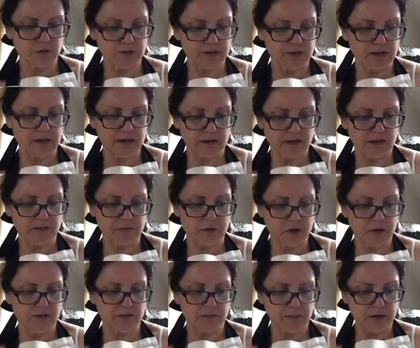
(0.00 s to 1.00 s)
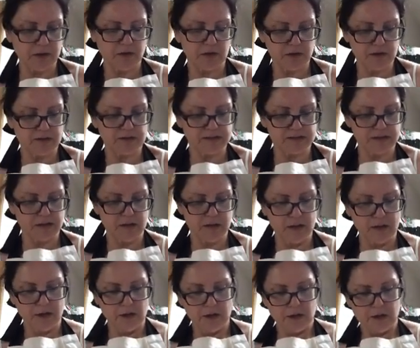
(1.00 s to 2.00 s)
at the end of the month, because
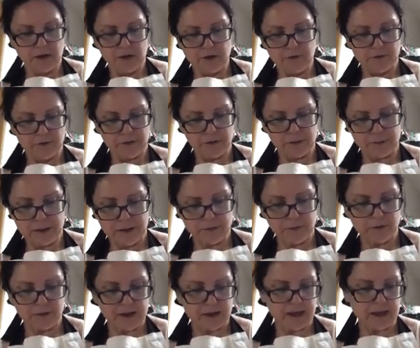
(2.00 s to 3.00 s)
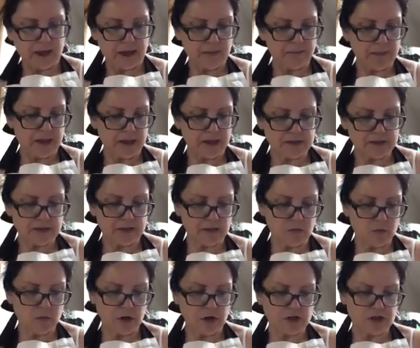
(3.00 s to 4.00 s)
for the people that can't make it to the
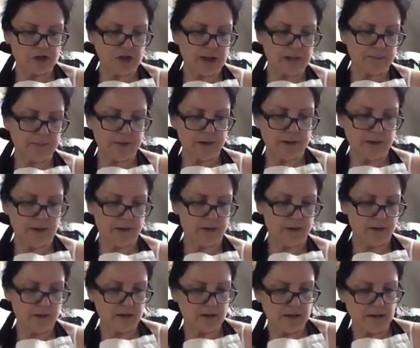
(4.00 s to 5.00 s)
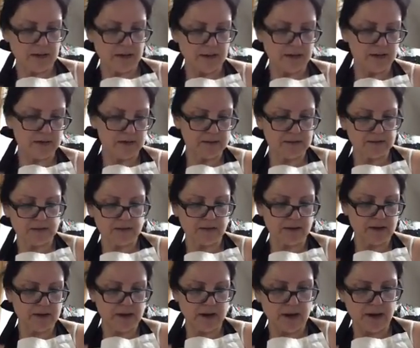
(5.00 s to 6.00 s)
workshop on
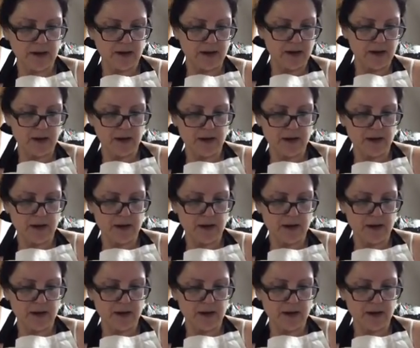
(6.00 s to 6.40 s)
Sunday